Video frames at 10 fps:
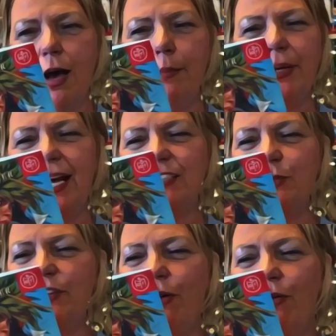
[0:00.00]
But as
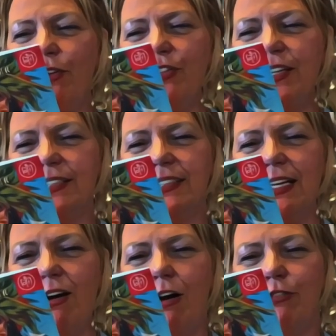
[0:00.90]
with all things that
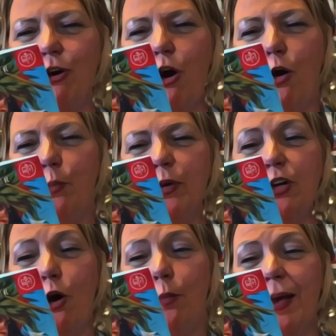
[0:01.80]
offer hope when
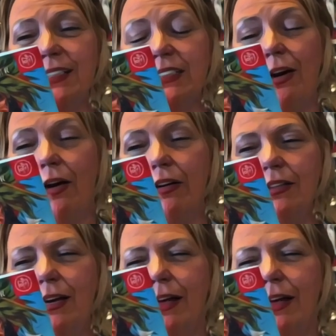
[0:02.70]
hope has gone,